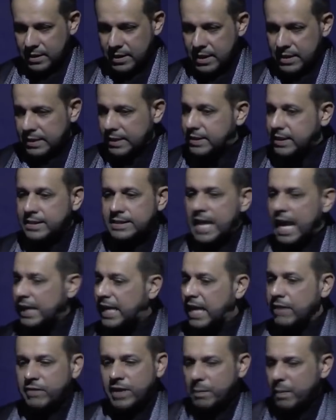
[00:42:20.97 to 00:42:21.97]
This is not
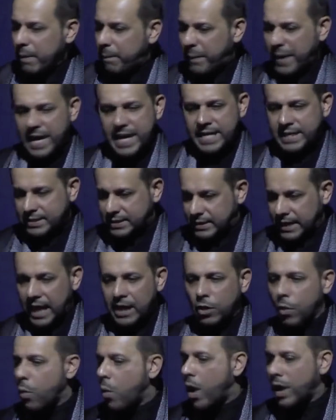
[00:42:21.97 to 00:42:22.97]
giving me peace. I
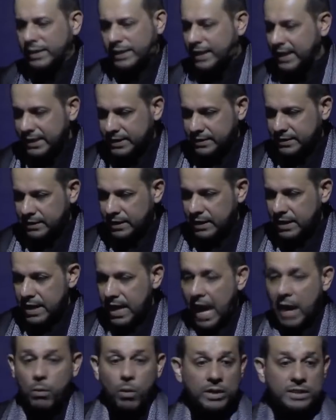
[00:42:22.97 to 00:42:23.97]
don't want this.
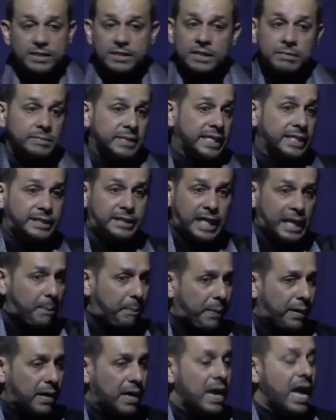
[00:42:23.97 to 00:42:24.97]
I want something
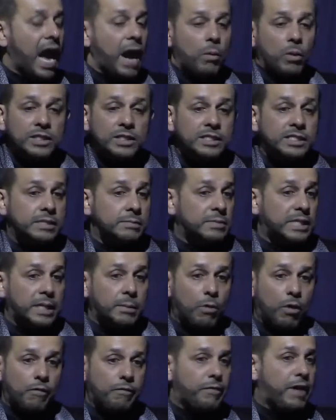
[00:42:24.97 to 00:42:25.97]
deeper. I want something
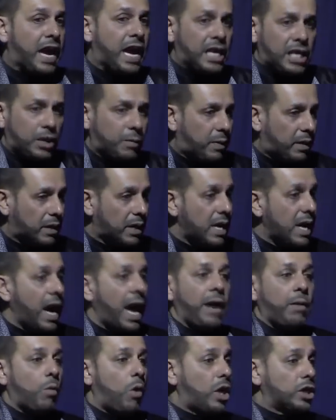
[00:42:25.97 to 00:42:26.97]
more valuable.
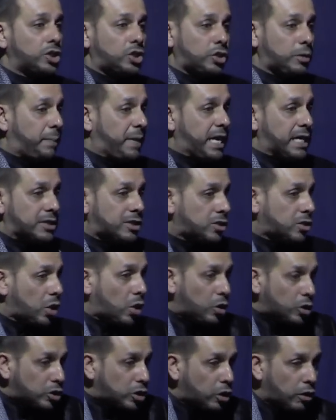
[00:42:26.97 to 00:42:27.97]
I want to be a
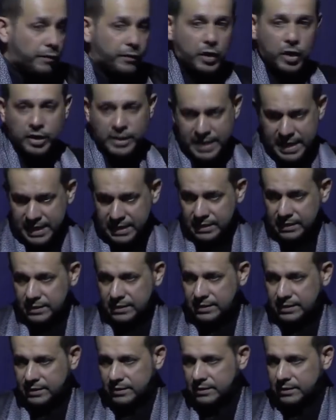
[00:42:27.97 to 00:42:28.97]
soldier of
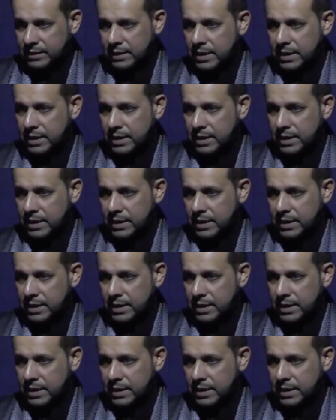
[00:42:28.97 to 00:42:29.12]
goodness.